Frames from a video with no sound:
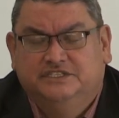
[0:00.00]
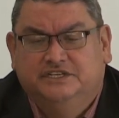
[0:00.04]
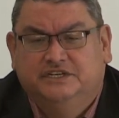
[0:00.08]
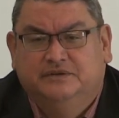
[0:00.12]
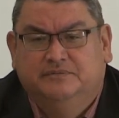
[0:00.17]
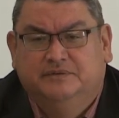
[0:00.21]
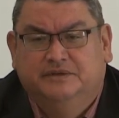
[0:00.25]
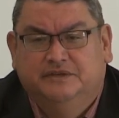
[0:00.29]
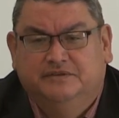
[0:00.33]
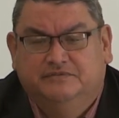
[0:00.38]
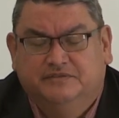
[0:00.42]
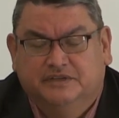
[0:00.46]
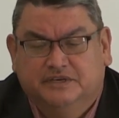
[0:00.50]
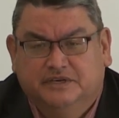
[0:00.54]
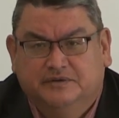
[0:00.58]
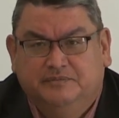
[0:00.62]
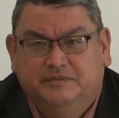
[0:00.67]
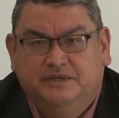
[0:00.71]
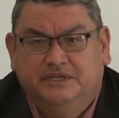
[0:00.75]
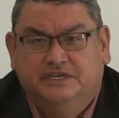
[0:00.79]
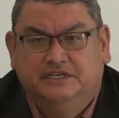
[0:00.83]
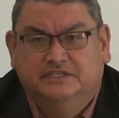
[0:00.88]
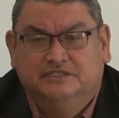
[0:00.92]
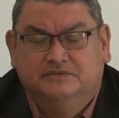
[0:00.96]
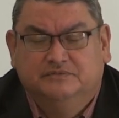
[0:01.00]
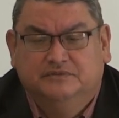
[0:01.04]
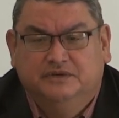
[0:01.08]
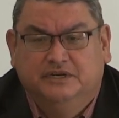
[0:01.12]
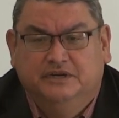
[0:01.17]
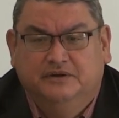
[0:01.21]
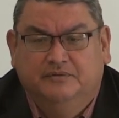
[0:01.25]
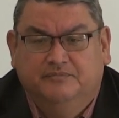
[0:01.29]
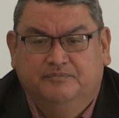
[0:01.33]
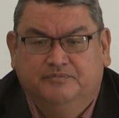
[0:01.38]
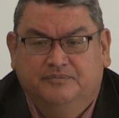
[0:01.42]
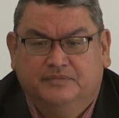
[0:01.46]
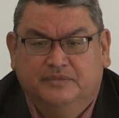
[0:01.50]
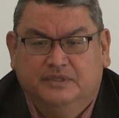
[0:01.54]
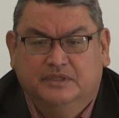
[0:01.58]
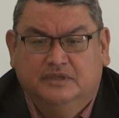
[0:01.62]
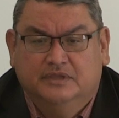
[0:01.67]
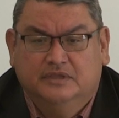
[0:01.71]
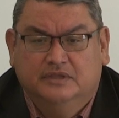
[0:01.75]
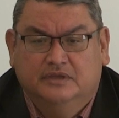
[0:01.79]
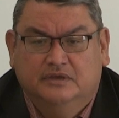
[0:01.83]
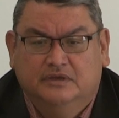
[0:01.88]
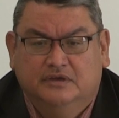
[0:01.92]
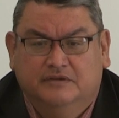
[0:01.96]
chairman of the committee as well,
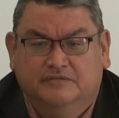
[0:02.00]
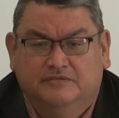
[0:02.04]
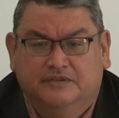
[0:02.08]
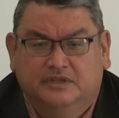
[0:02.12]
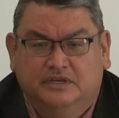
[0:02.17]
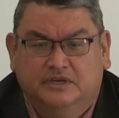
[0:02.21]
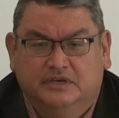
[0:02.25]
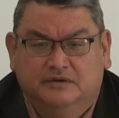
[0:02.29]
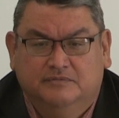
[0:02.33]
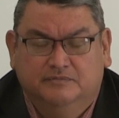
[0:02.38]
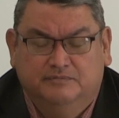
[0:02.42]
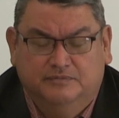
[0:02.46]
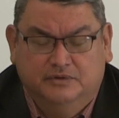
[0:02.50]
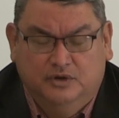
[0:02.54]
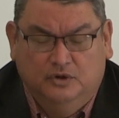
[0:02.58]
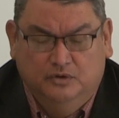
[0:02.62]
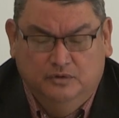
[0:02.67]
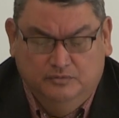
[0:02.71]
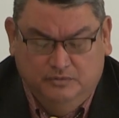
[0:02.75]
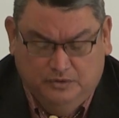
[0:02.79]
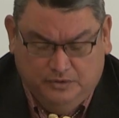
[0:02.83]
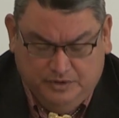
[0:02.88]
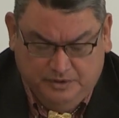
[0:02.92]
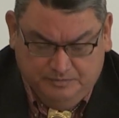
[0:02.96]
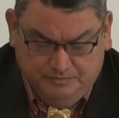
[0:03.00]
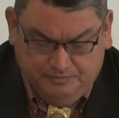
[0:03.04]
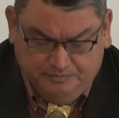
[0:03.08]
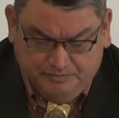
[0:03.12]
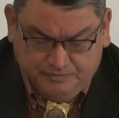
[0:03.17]
of the coal board.